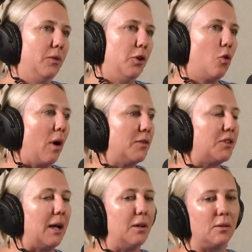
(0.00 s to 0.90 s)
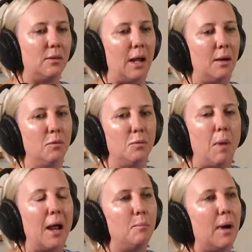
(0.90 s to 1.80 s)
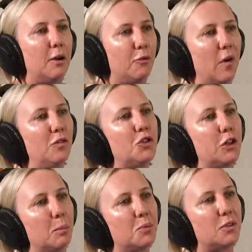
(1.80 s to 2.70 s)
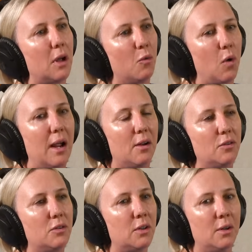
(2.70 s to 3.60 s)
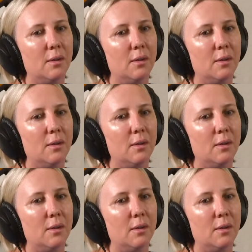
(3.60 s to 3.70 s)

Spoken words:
You gravitate and make friendships around